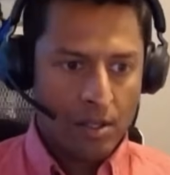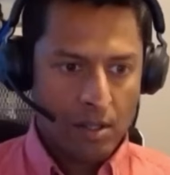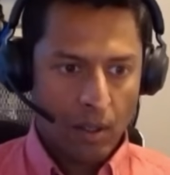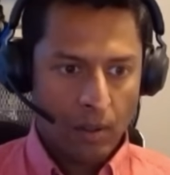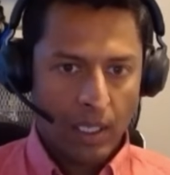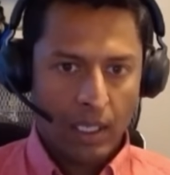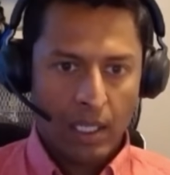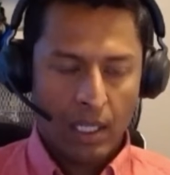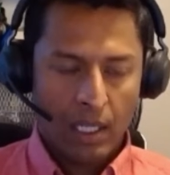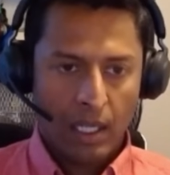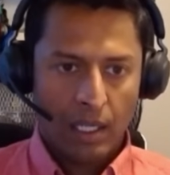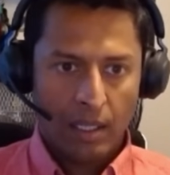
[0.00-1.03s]
So they,
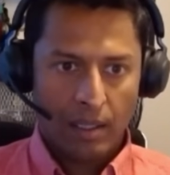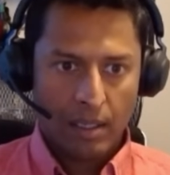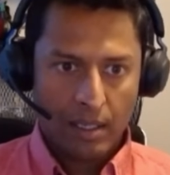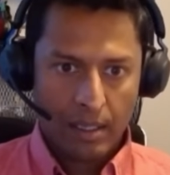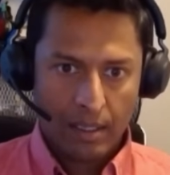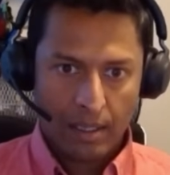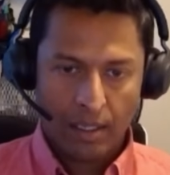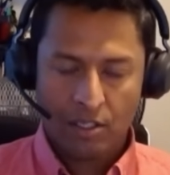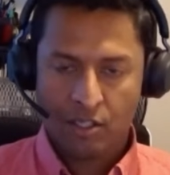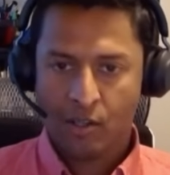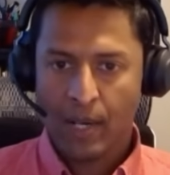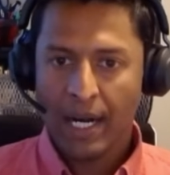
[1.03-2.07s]
uh, the
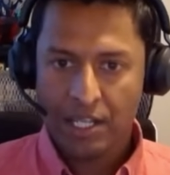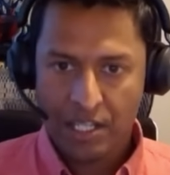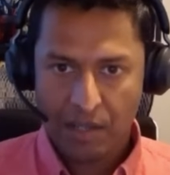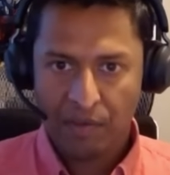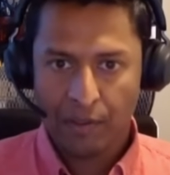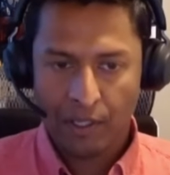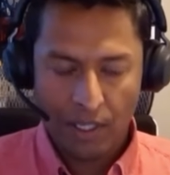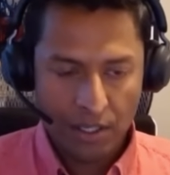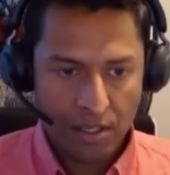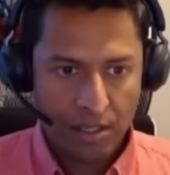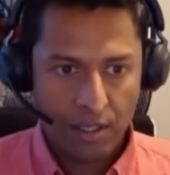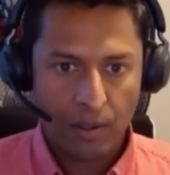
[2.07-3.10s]
strategy for
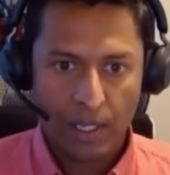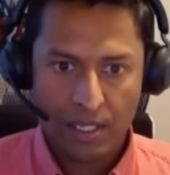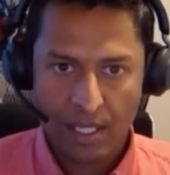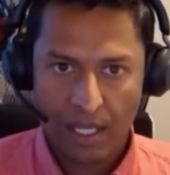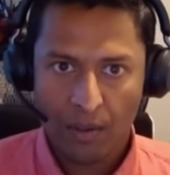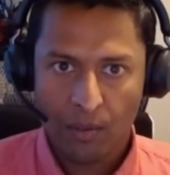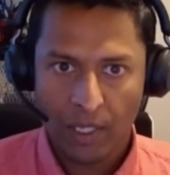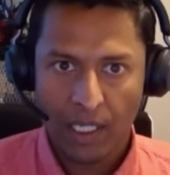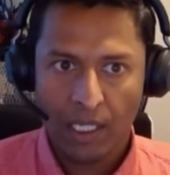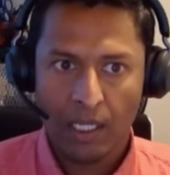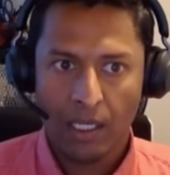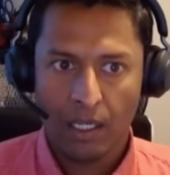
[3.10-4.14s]
Earth 2 is that
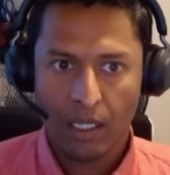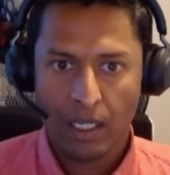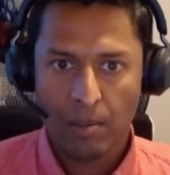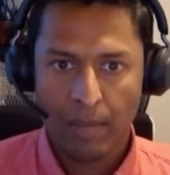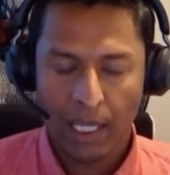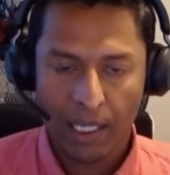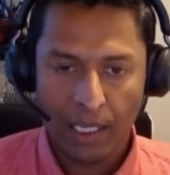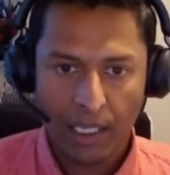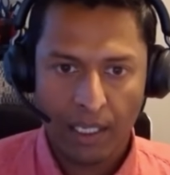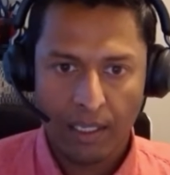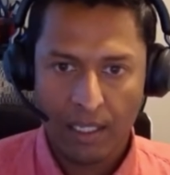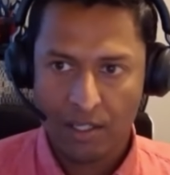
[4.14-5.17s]
we are
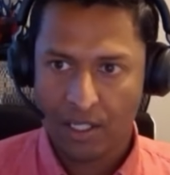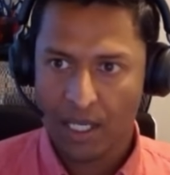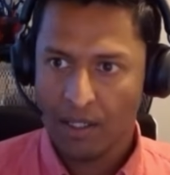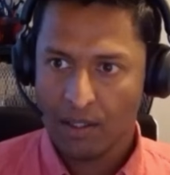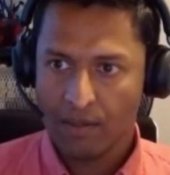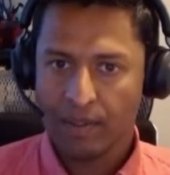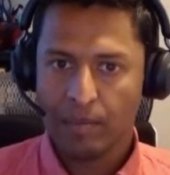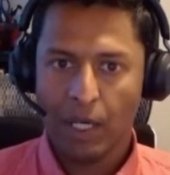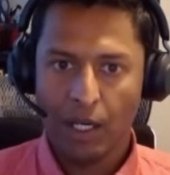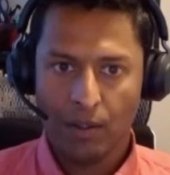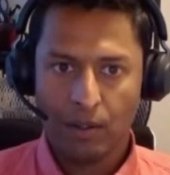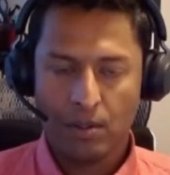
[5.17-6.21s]
combining these data-driven
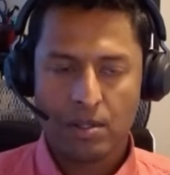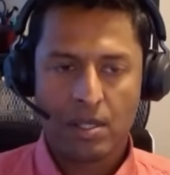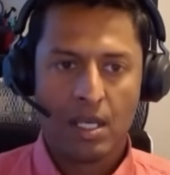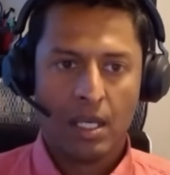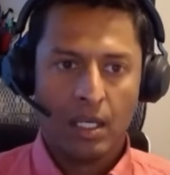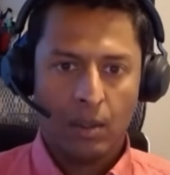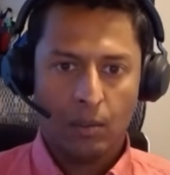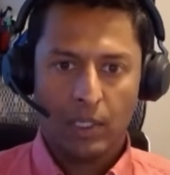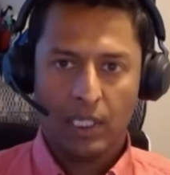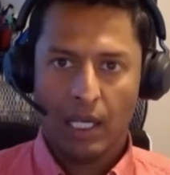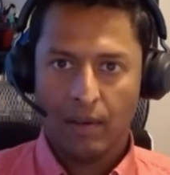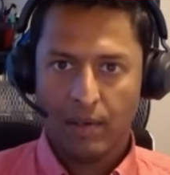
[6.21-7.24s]
models
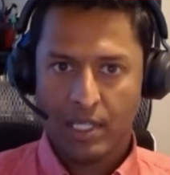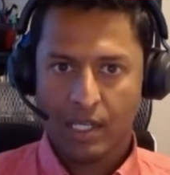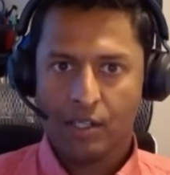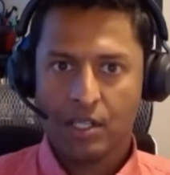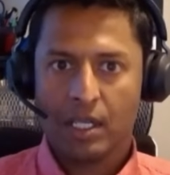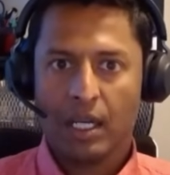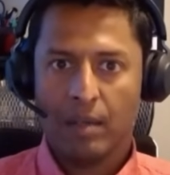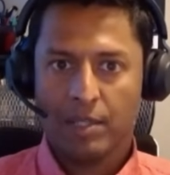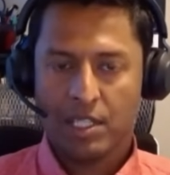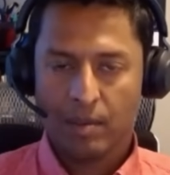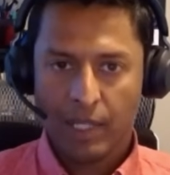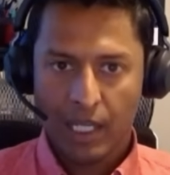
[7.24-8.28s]
with high-resolution
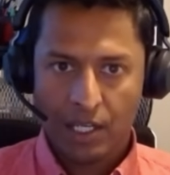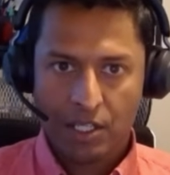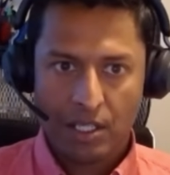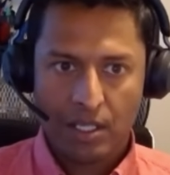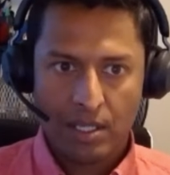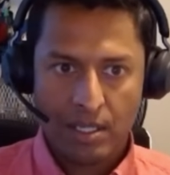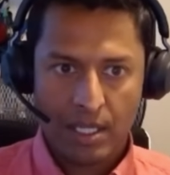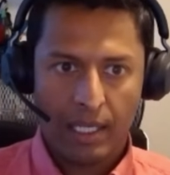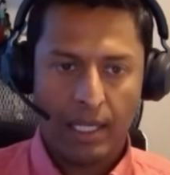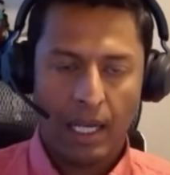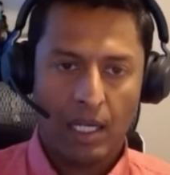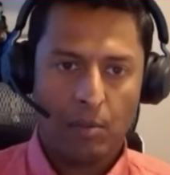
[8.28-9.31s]
climate simulations
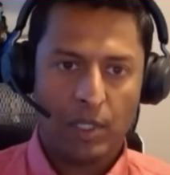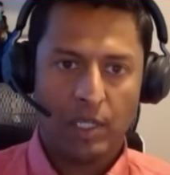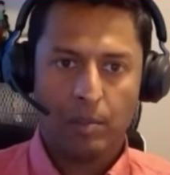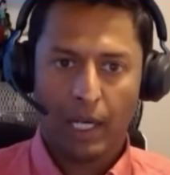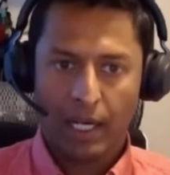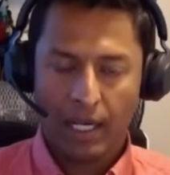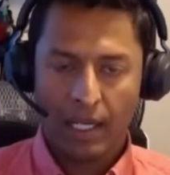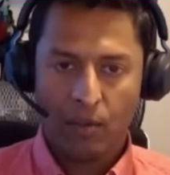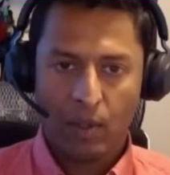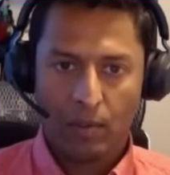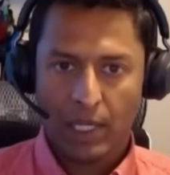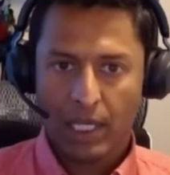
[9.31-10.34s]
and hybrid modeling
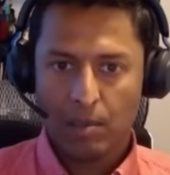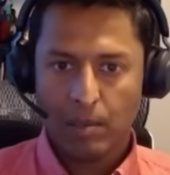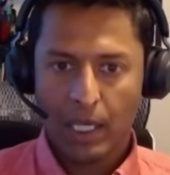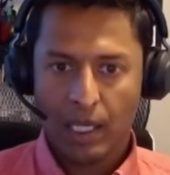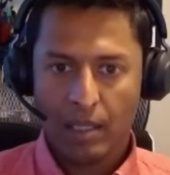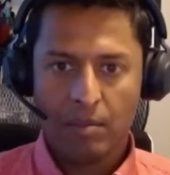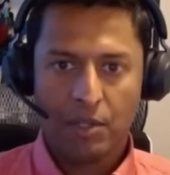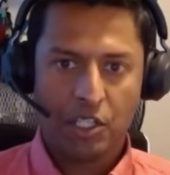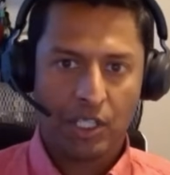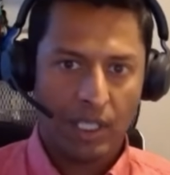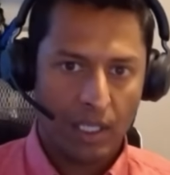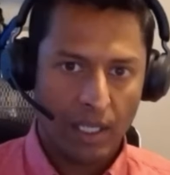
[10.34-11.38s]
where we combine
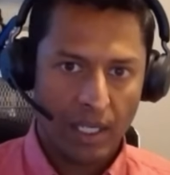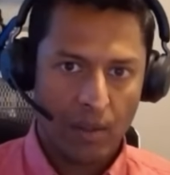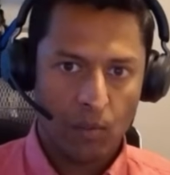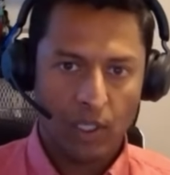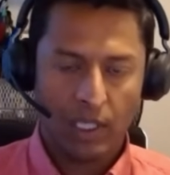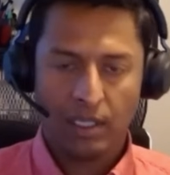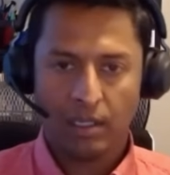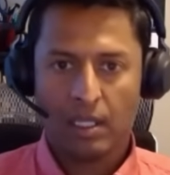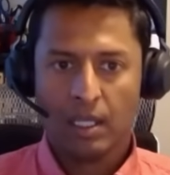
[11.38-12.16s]
machine learning with